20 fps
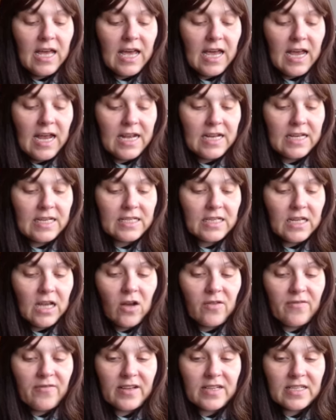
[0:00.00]
and
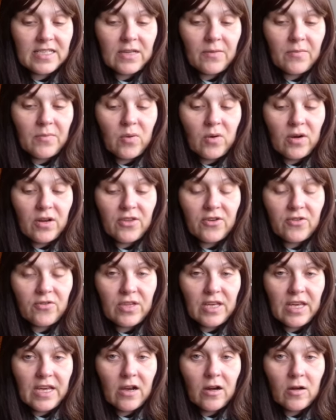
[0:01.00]
hopefully at some point through
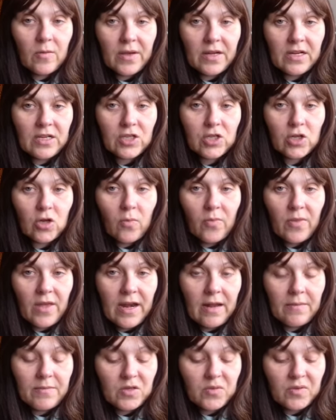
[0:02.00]
the year I'll be able to top that
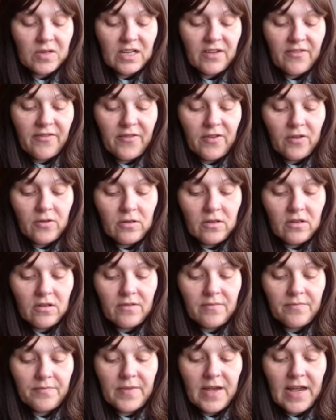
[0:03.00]
up to its full
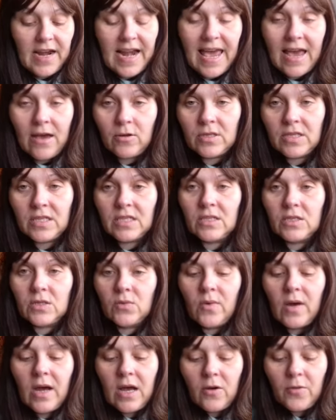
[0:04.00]
allowance as
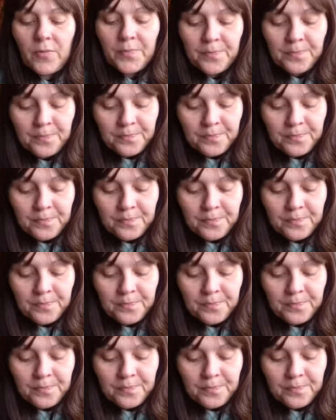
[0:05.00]
well.